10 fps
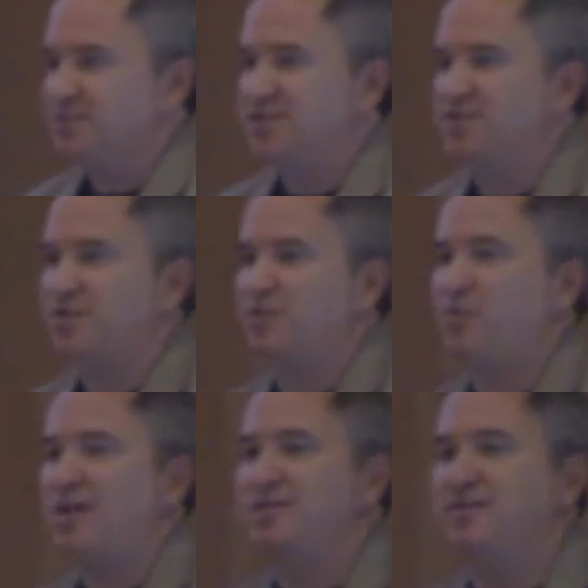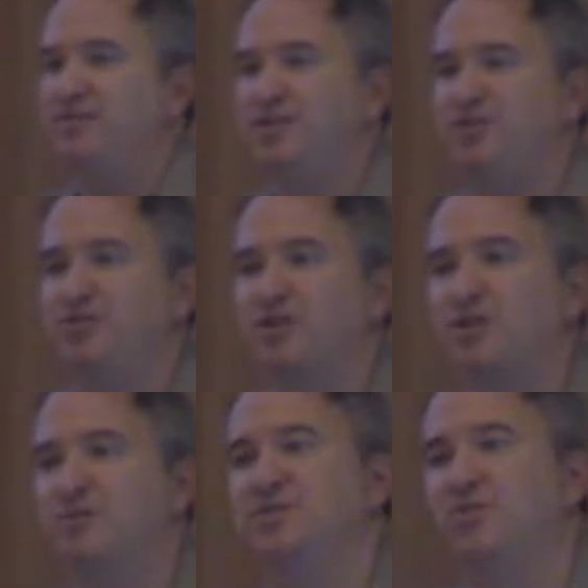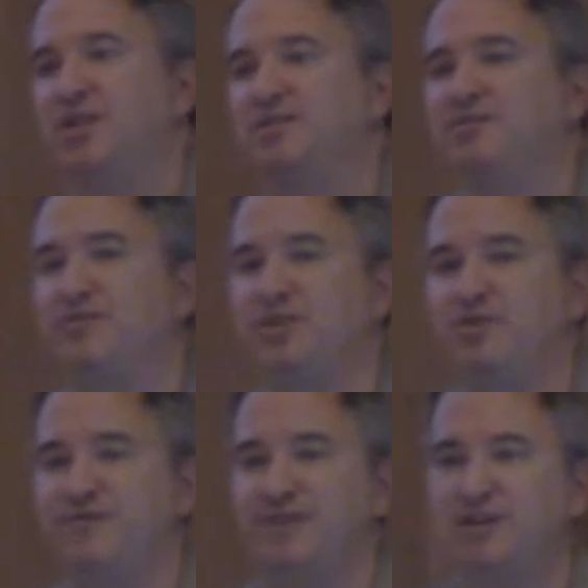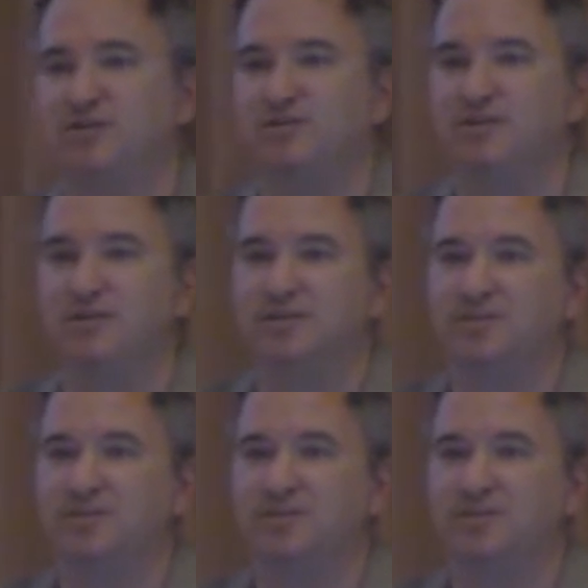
This is a relatively new term. It's a relatively new field.